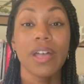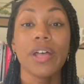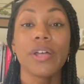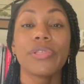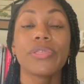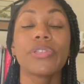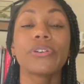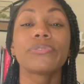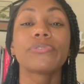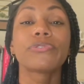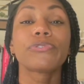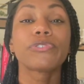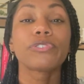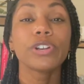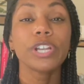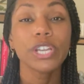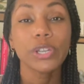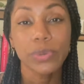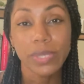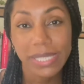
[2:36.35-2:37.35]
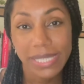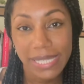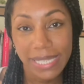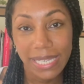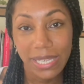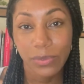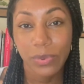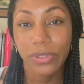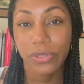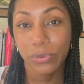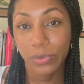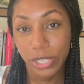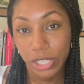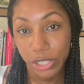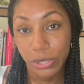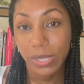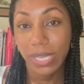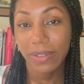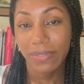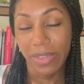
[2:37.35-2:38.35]
the frequency with which you
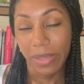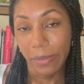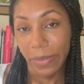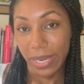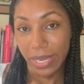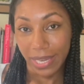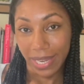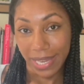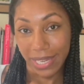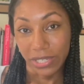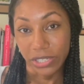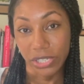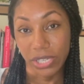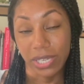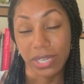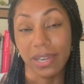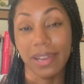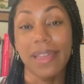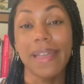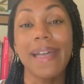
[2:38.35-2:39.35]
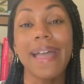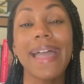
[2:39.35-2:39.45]
give that medication,